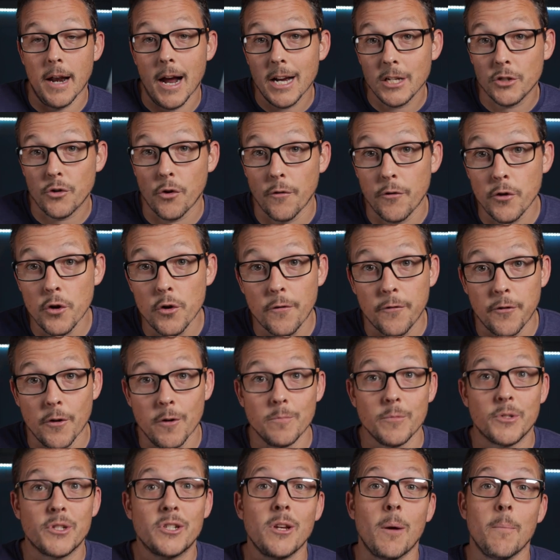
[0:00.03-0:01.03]
honest review
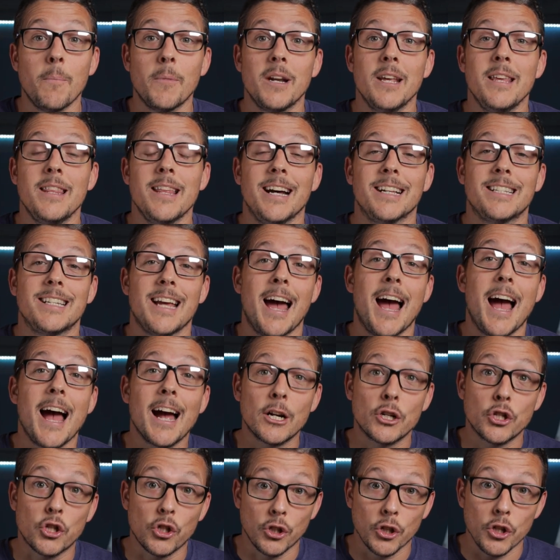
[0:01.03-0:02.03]
from somebody that's
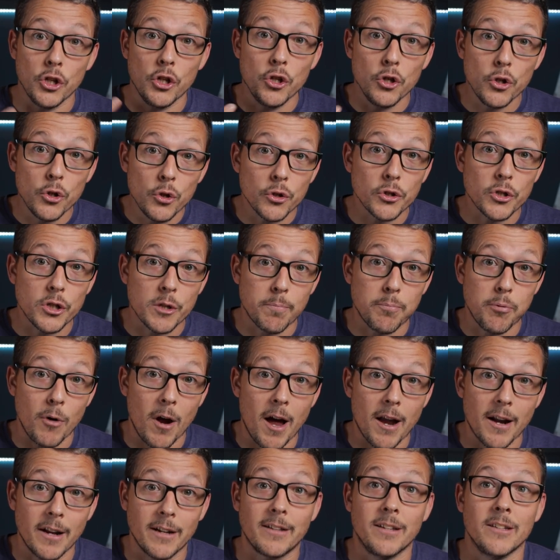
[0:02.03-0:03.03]
actually used the
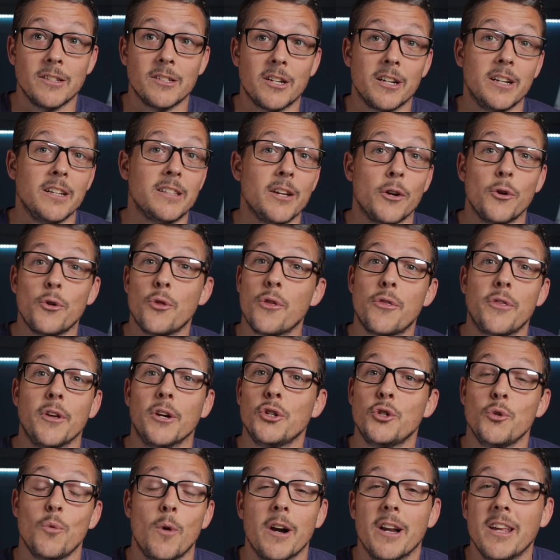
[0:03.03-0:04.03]
product and is going to tell you the
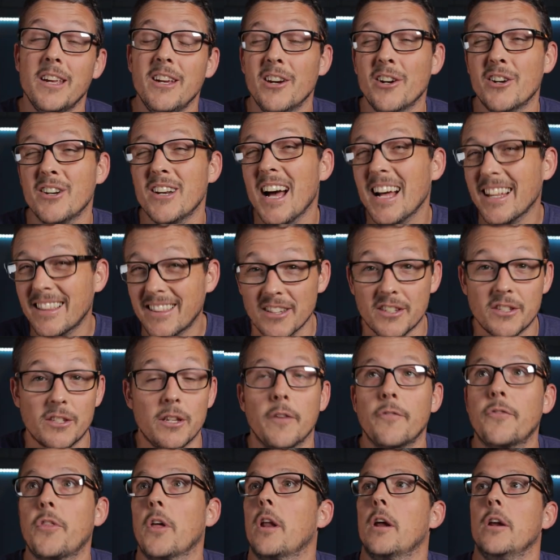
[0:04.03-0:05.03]
things you want to hear, not the
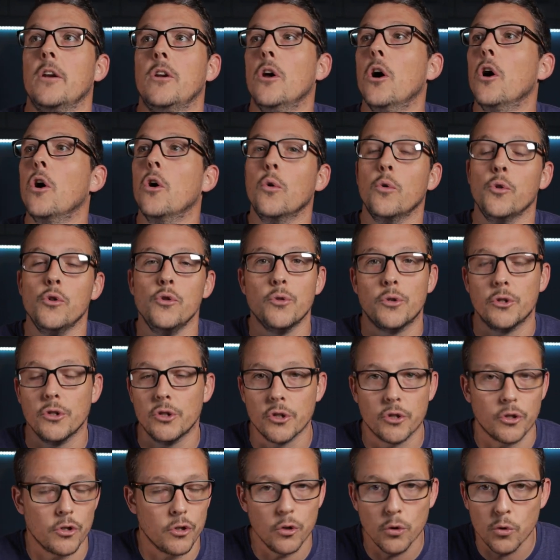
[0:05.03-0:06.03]
stuff that I know you could
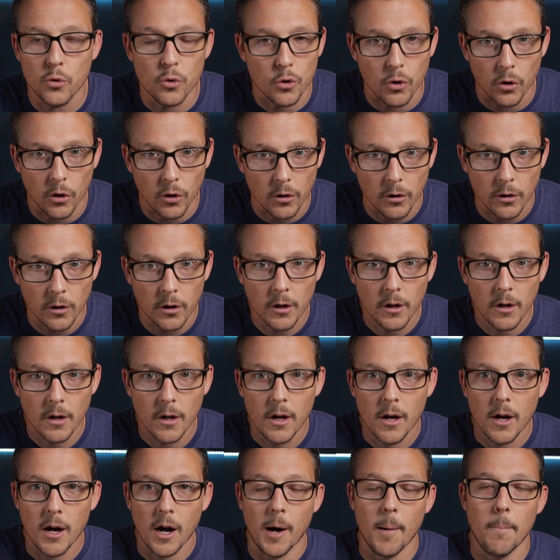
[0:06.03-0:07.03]
just Google
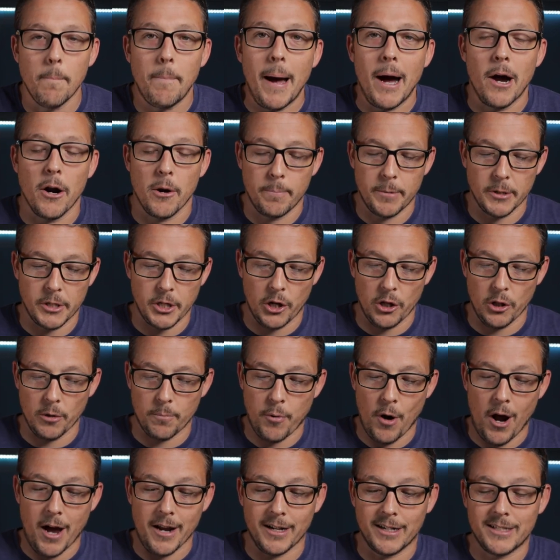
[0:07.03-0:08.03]
about a particular
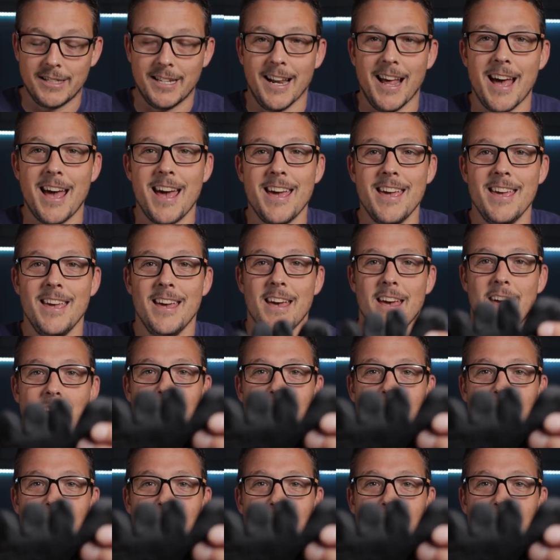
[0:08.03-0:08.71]
product. Today,